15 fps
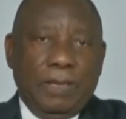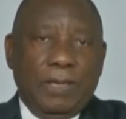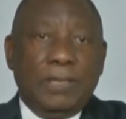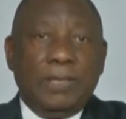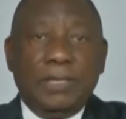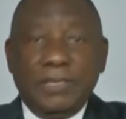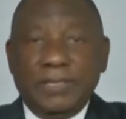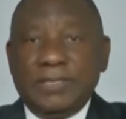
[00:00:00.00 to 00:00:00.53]

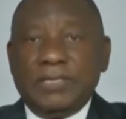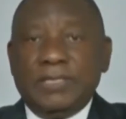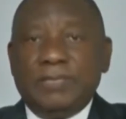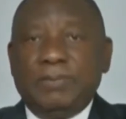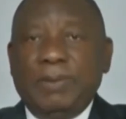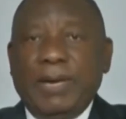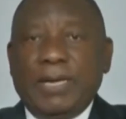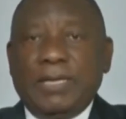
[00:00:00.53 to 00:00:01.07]
In this
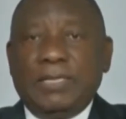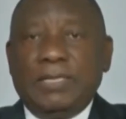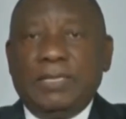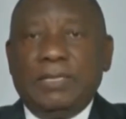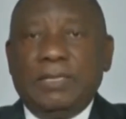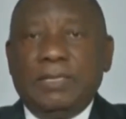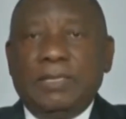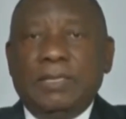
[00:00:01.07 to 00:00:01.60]
respect,
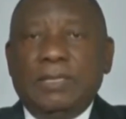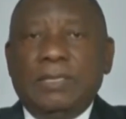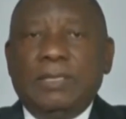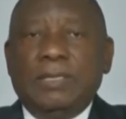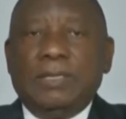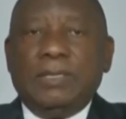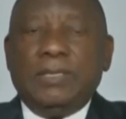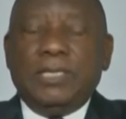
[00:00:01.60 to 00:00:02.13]

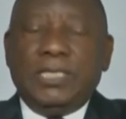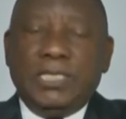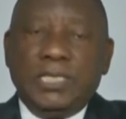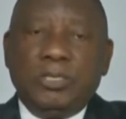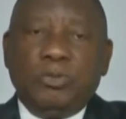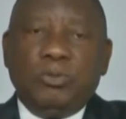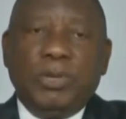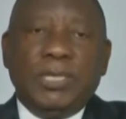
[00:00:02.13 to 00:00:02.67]
the
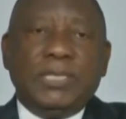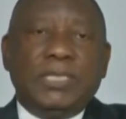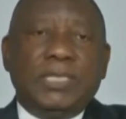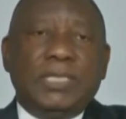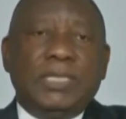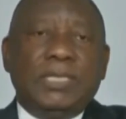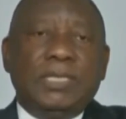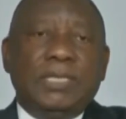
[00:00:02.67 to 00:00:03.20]

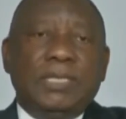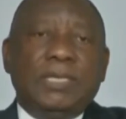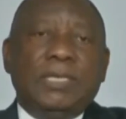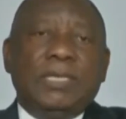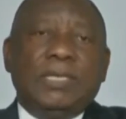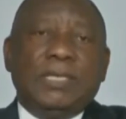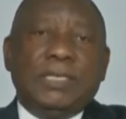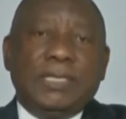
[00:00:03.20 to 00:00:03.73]
G20
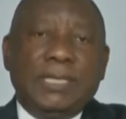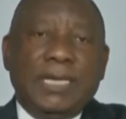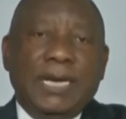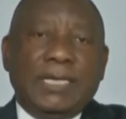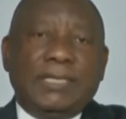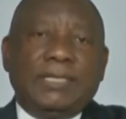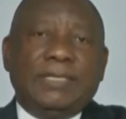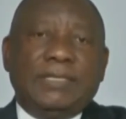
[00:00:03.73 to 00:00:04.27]

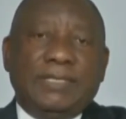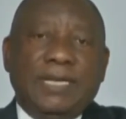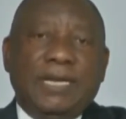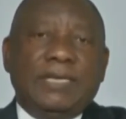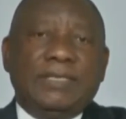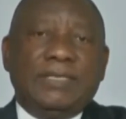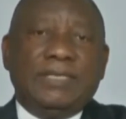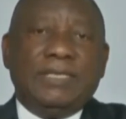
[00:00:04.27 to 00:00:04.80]
Debt
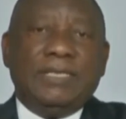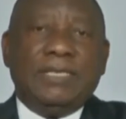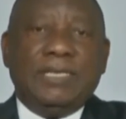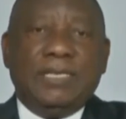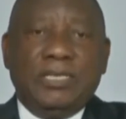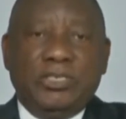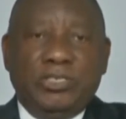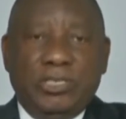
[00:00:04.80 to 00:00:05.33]
Standstill
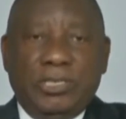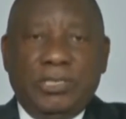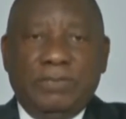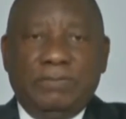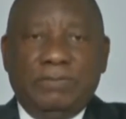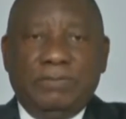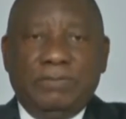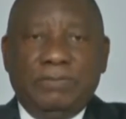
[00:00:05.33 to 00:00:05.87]

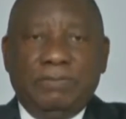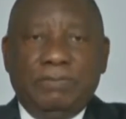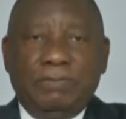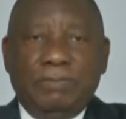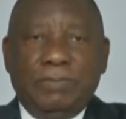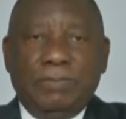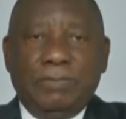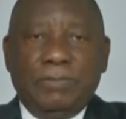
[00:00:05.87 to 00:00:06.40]
Initiative
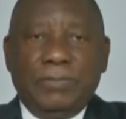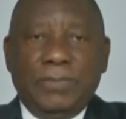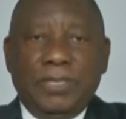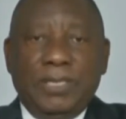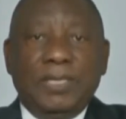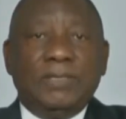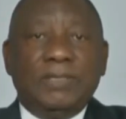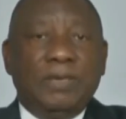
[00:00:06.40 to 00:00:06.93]

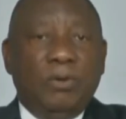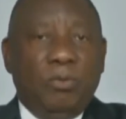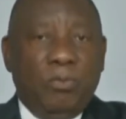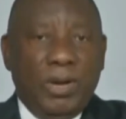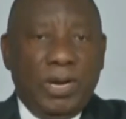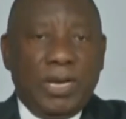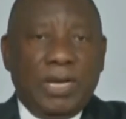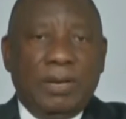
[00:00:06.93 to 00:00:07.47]
is a
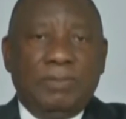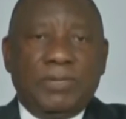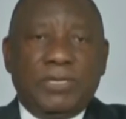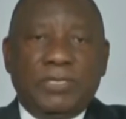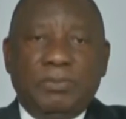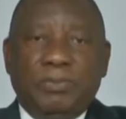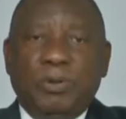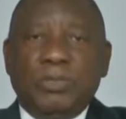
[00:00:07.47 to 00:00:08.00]
welcome
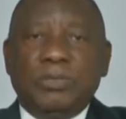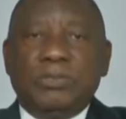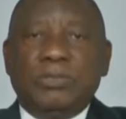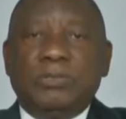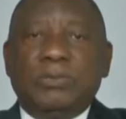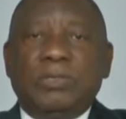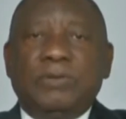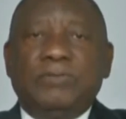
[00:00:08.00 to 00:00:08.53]
response
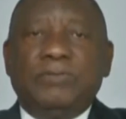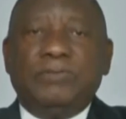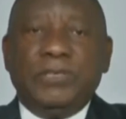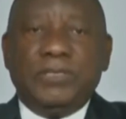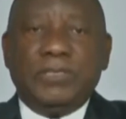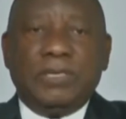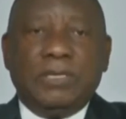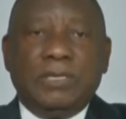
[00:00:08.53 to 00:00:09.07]
to the
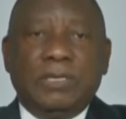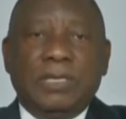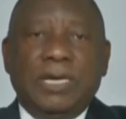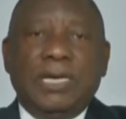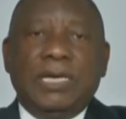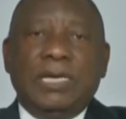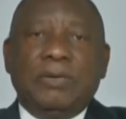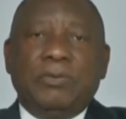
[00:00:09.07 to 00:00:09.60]
fiscal
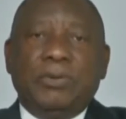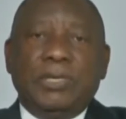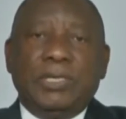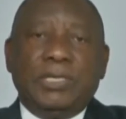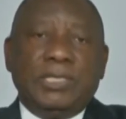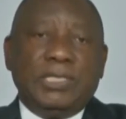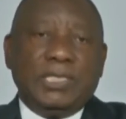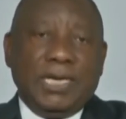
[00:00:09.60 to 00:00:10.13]
and
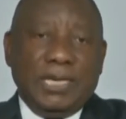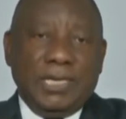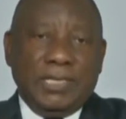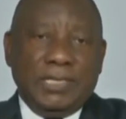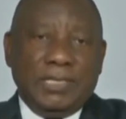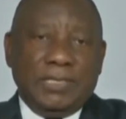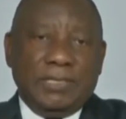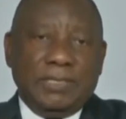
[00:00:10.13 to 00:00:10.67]
liquidity
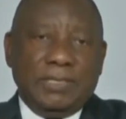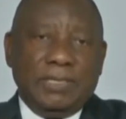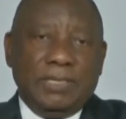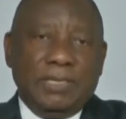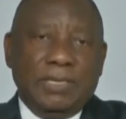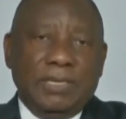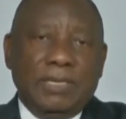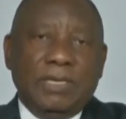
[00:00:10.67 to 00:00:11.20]
challenges
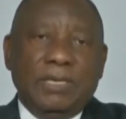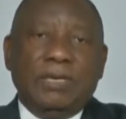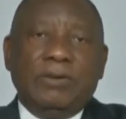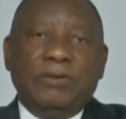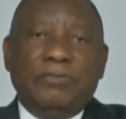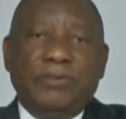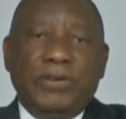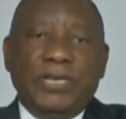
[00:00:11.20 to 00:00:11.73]

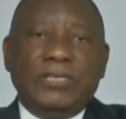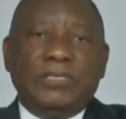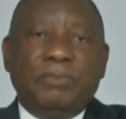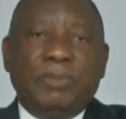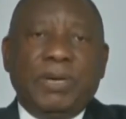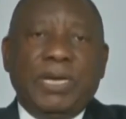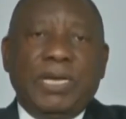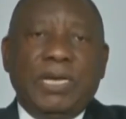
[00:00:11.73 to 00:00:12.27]

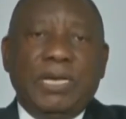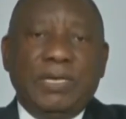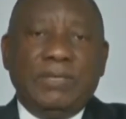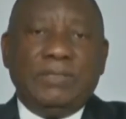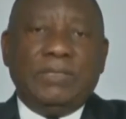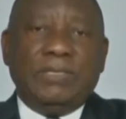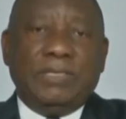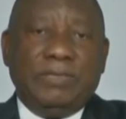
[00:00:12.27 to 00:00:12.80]
faced by
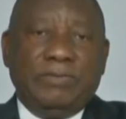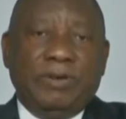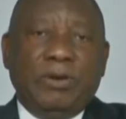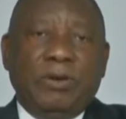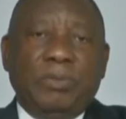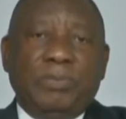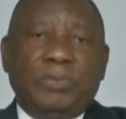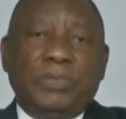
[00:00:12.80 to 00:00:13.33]
least
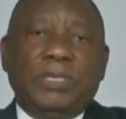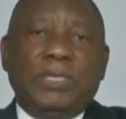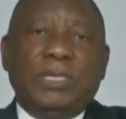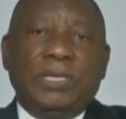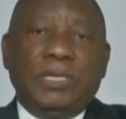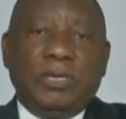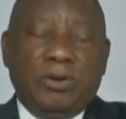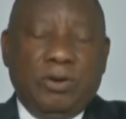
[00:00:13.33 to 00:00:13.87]
developed
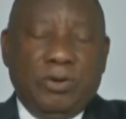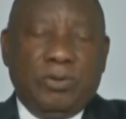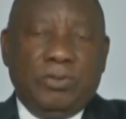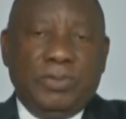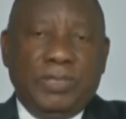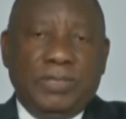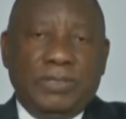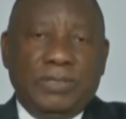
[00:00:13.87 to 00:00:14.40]

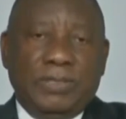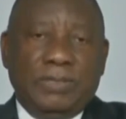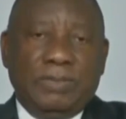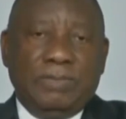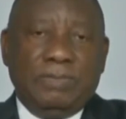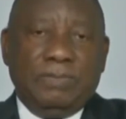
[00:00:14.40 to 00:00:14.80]
economies.